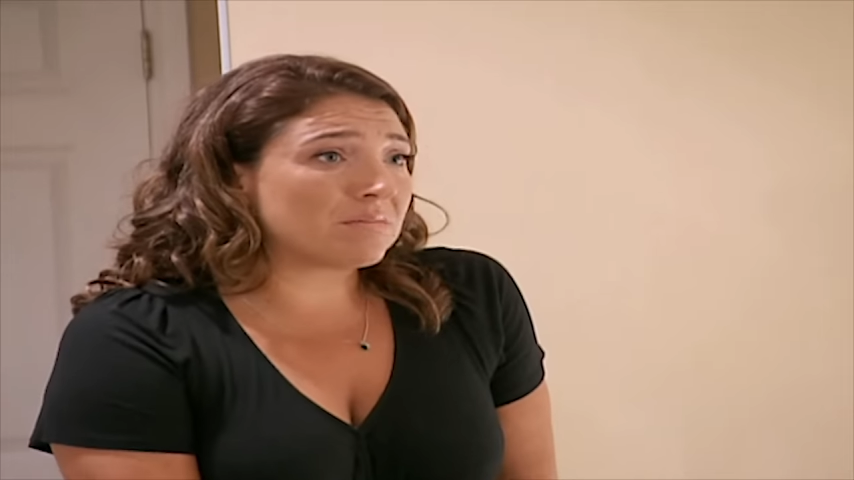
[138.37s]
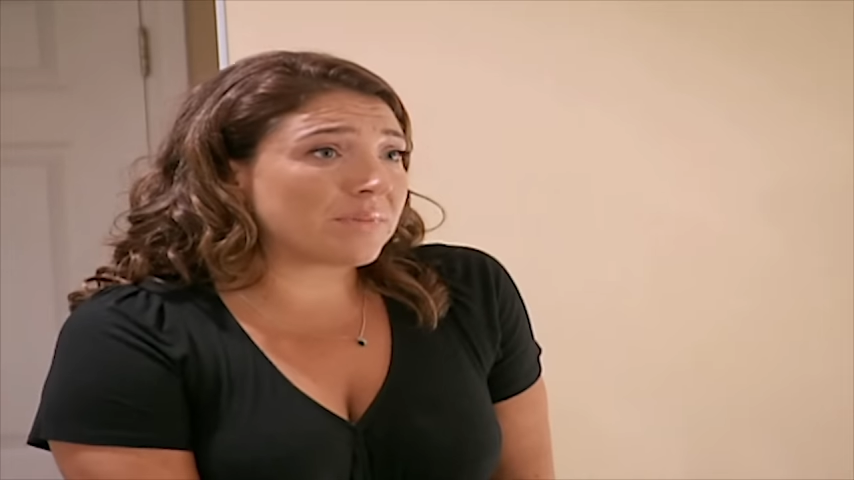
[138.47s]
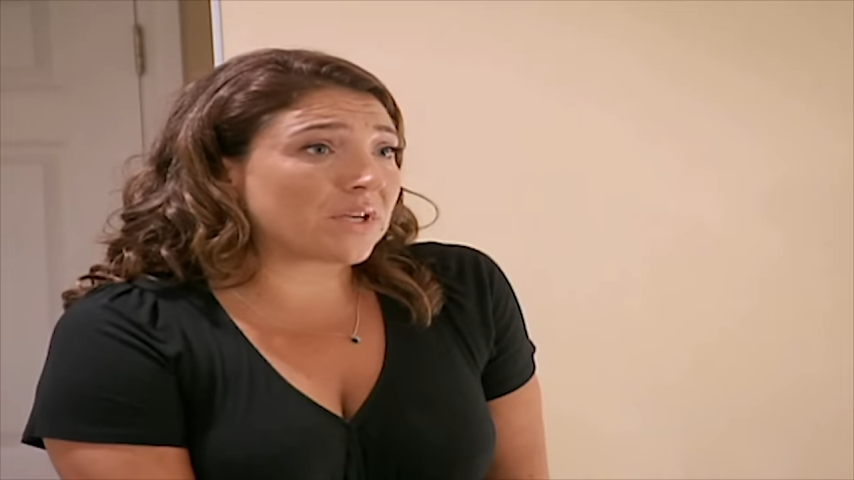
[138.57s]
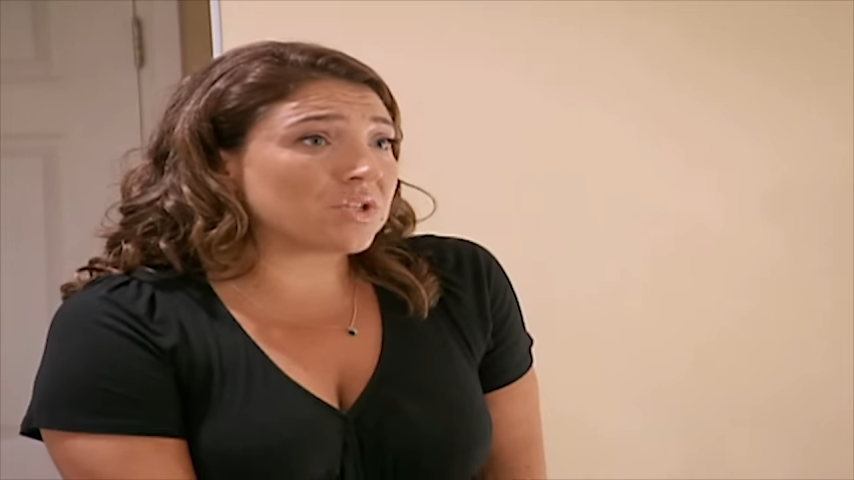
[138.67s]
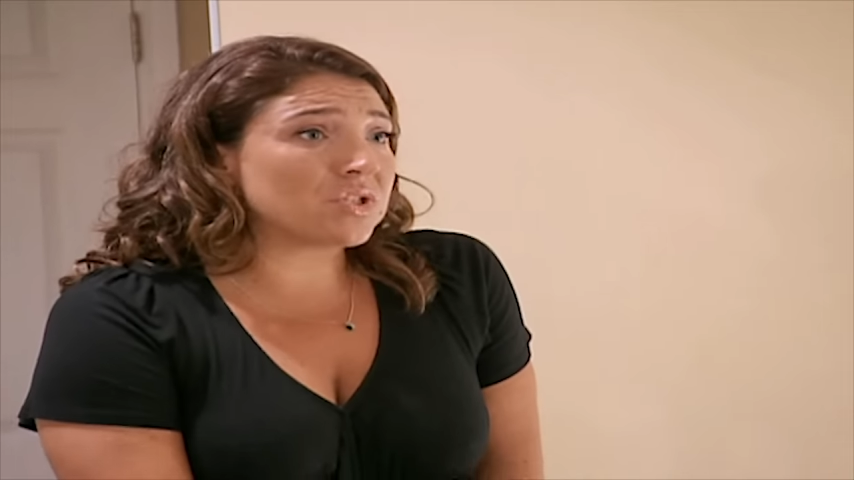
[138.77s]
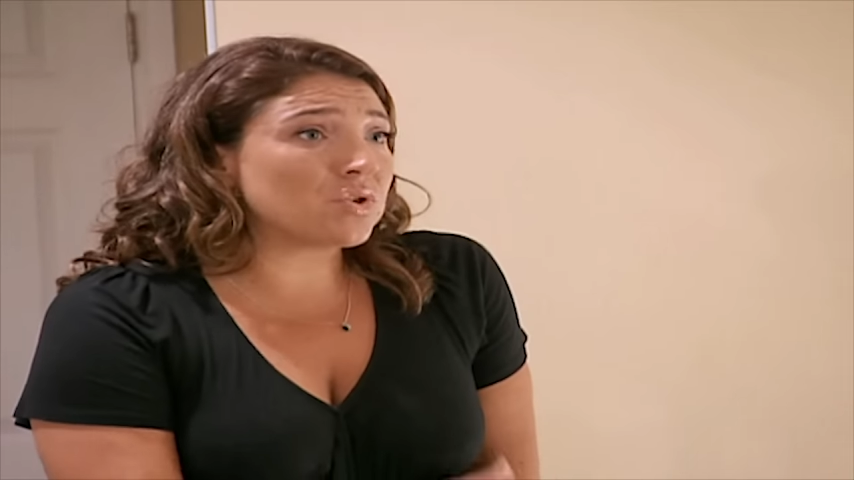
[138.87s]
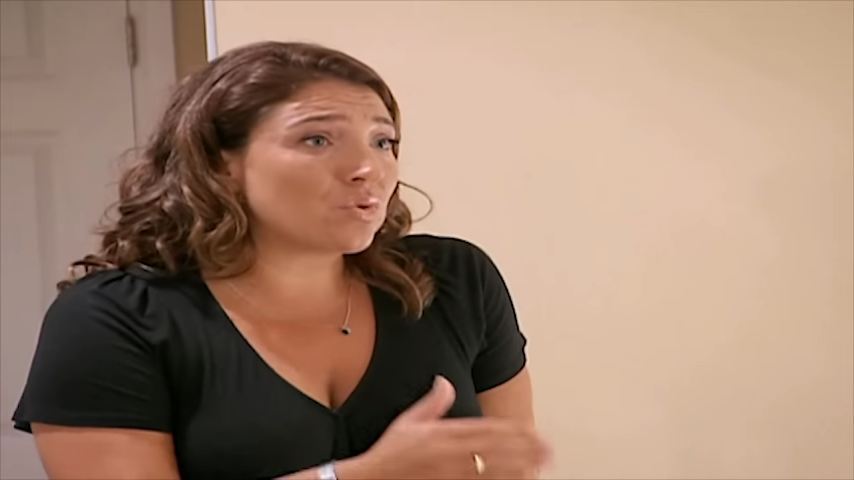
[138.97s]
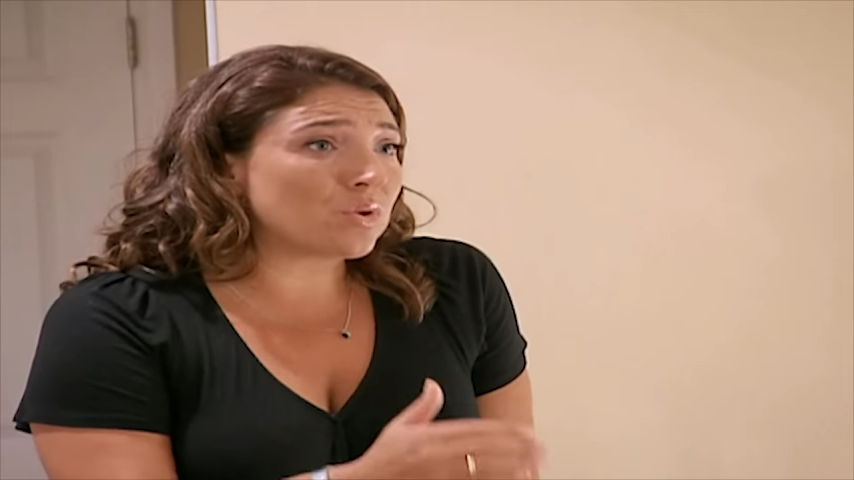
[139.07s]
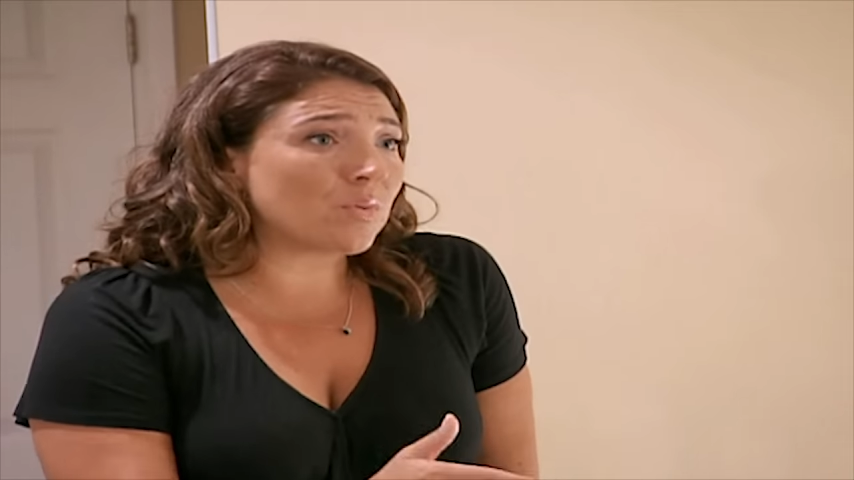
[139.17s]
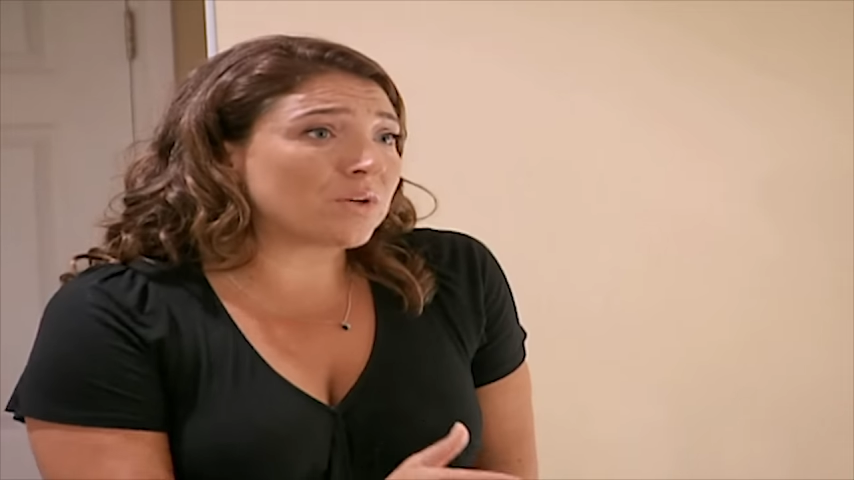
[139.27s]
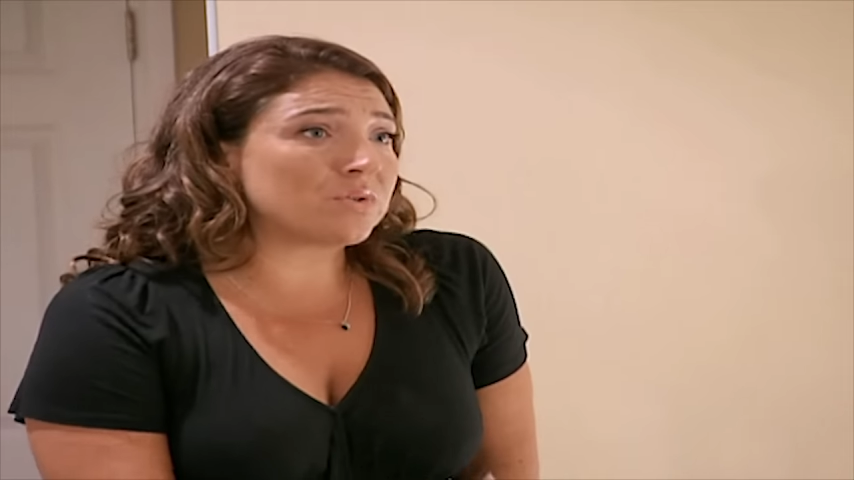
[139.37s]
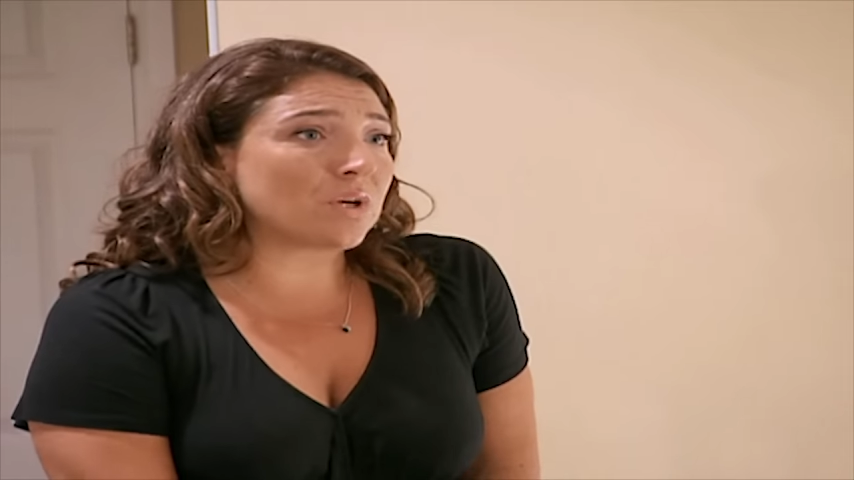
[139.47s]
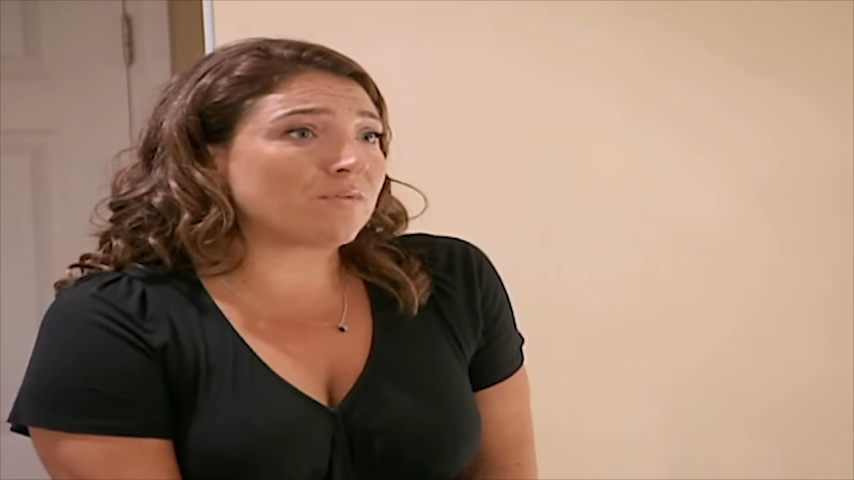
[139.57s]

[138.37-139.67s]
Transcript: because you're the one who's